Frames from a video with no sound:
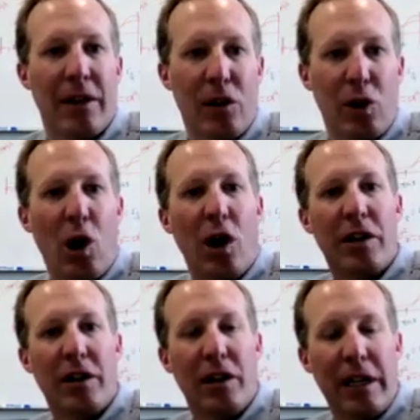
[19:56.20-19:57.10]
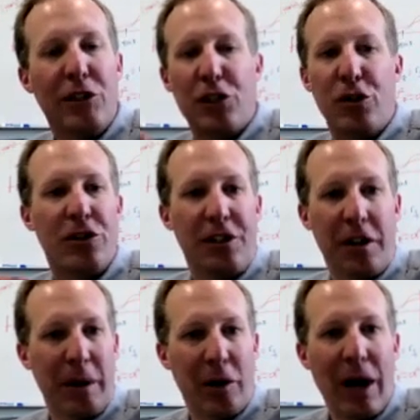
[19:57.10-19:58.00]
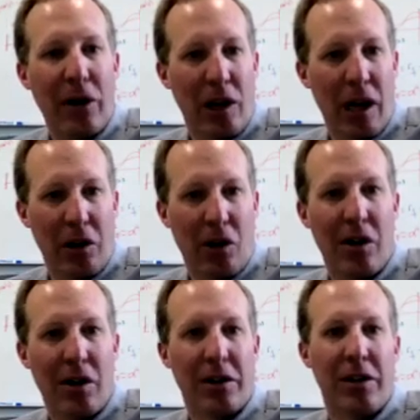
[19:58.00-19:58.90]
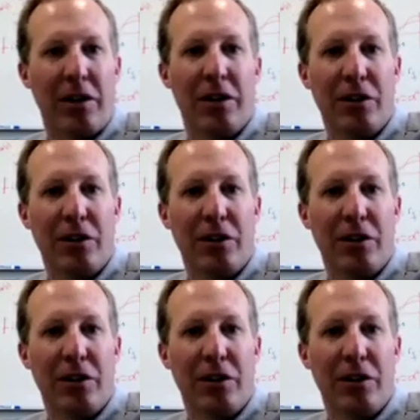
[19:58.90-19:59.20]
longer institutions that have been around a lot longer,